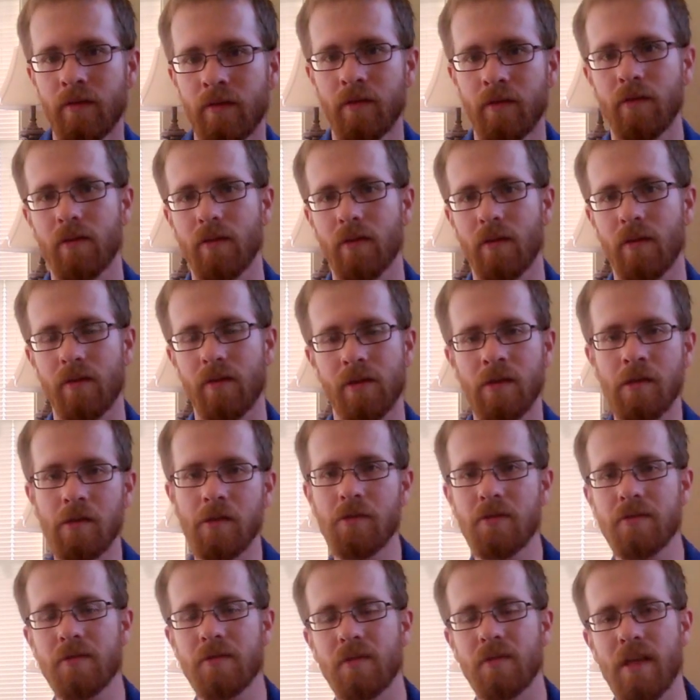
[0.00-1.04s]
You know, a
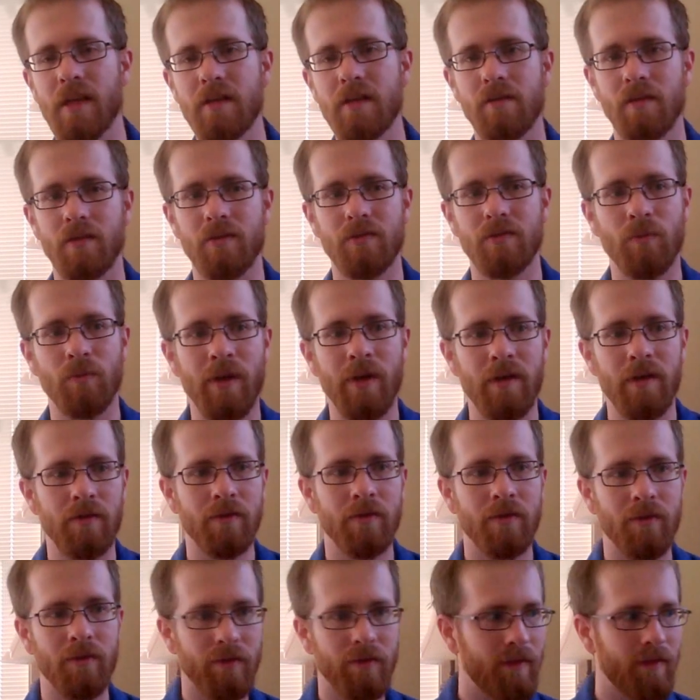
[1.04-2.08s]
hallucination is when
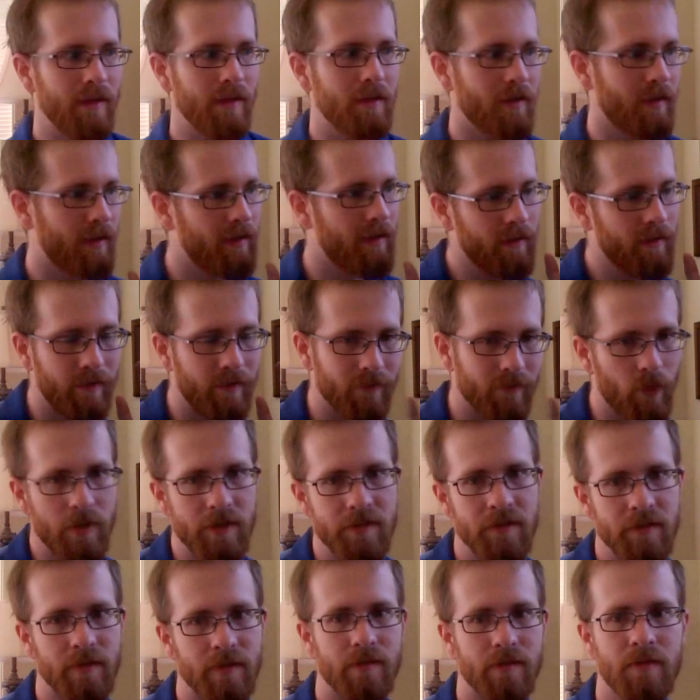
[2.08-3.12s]
you think you're hearing
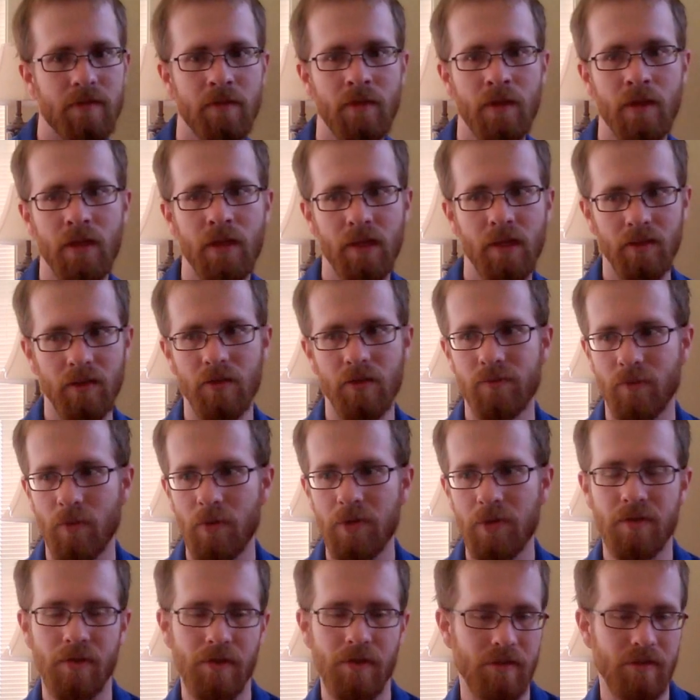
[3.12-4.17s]
voices, and those
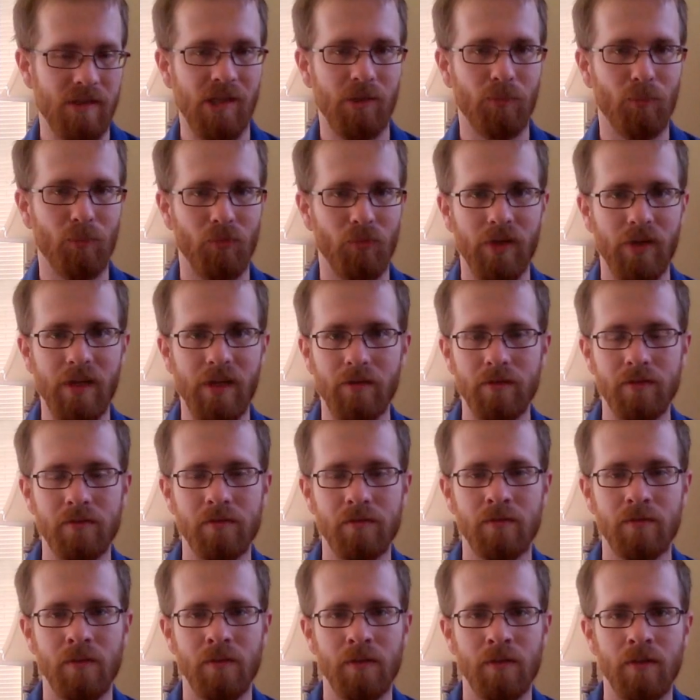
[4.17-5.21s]
voices seem real.
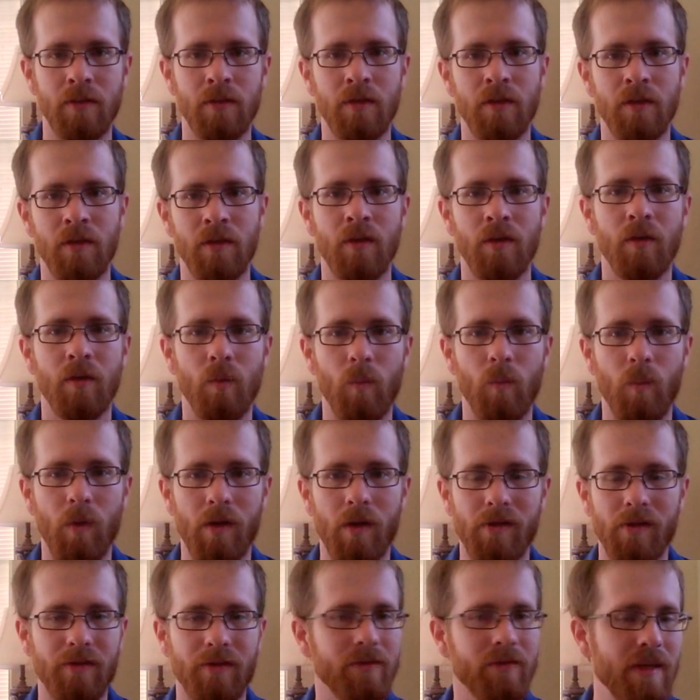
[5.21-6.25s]

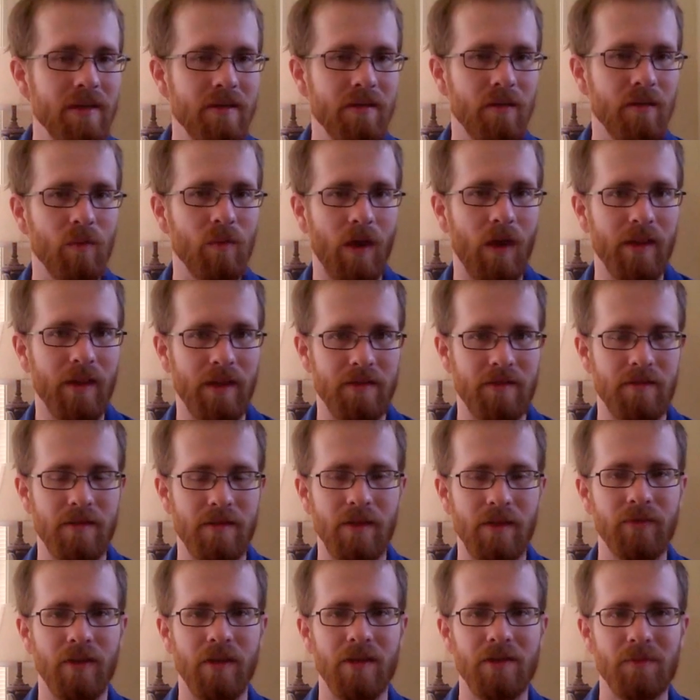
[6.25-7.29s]
Well, the reason why that's
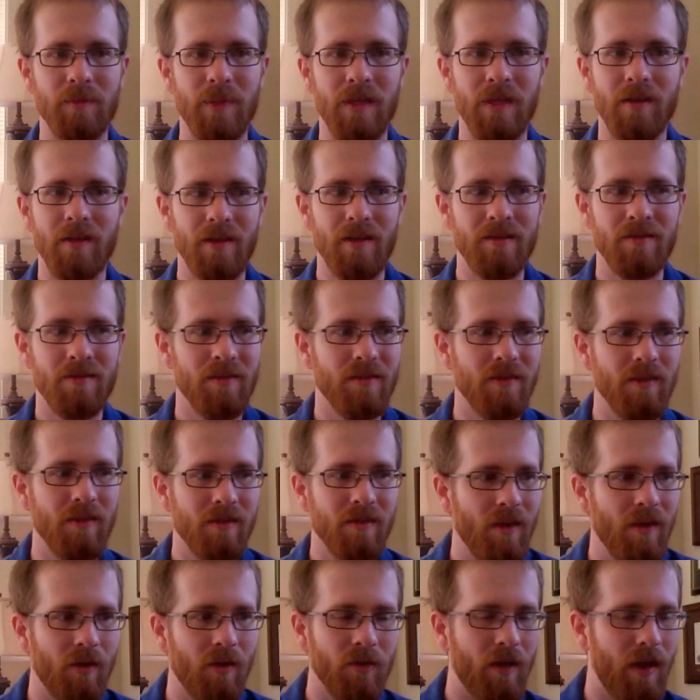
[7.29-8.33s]
different is because you
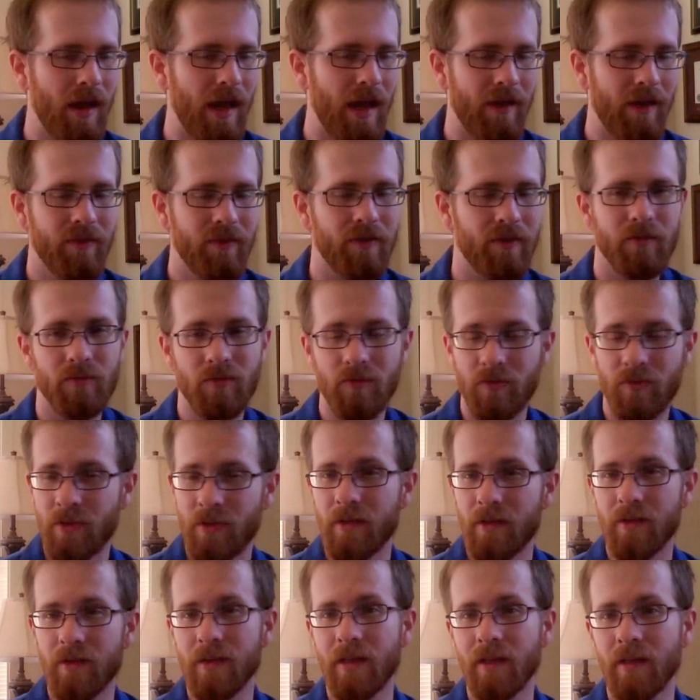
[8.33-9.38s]
don't ever
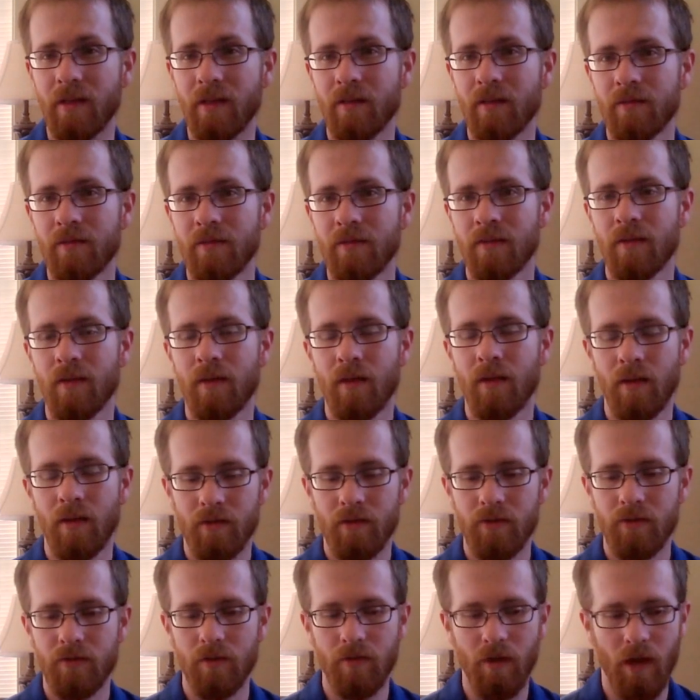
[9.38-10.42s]
really
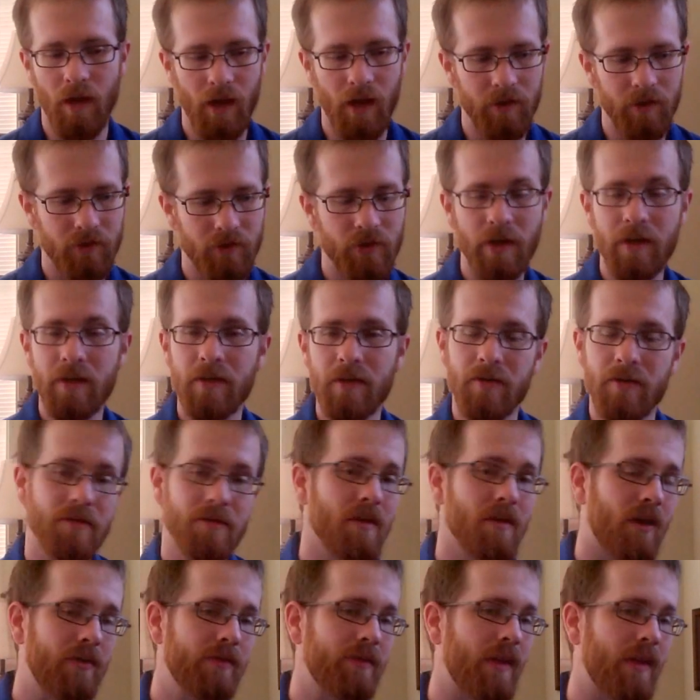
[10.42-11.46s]
trick
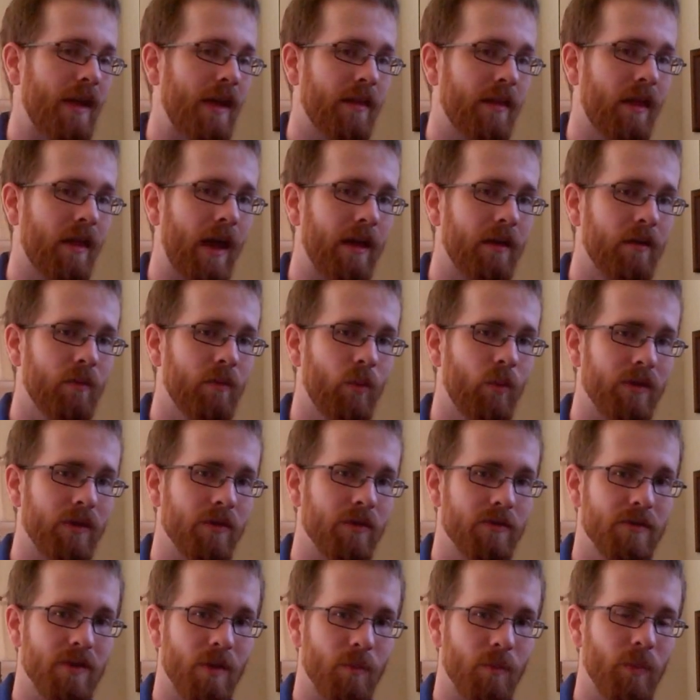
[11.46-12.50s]
yourself like that when
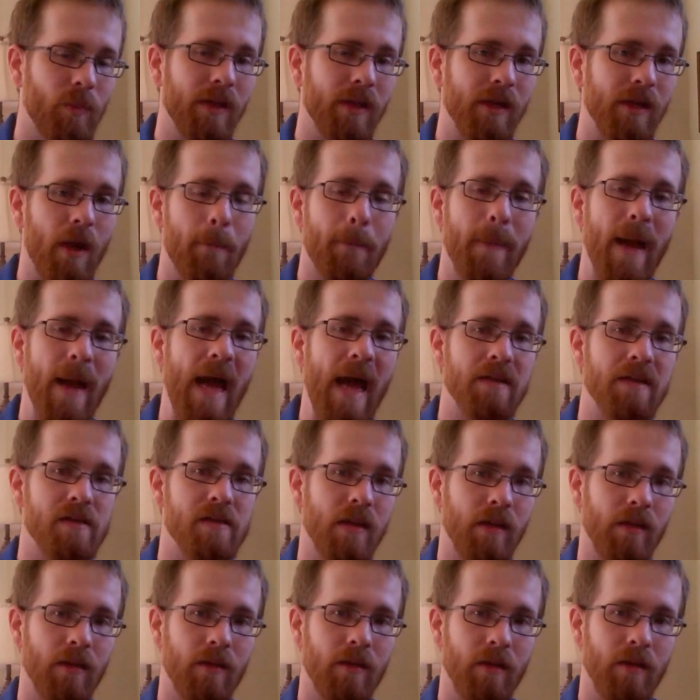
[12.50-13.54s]
you're simply
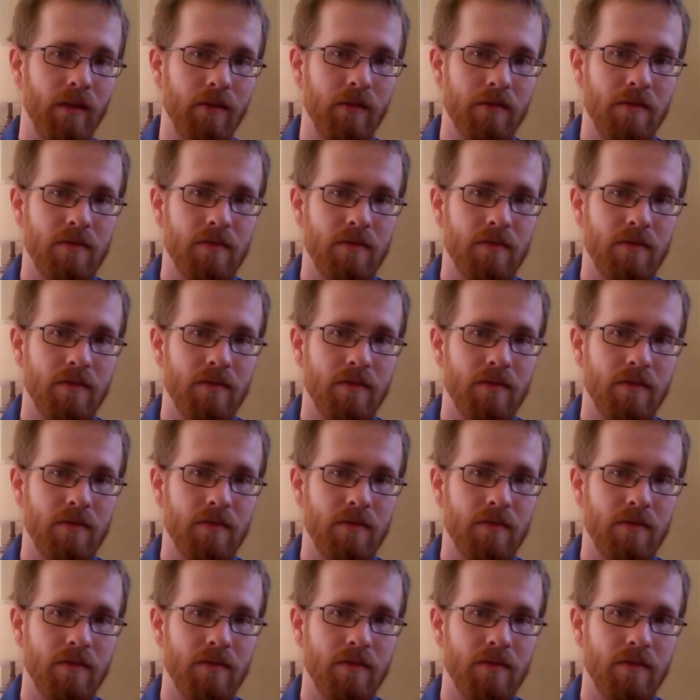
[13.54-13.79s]
imagining things.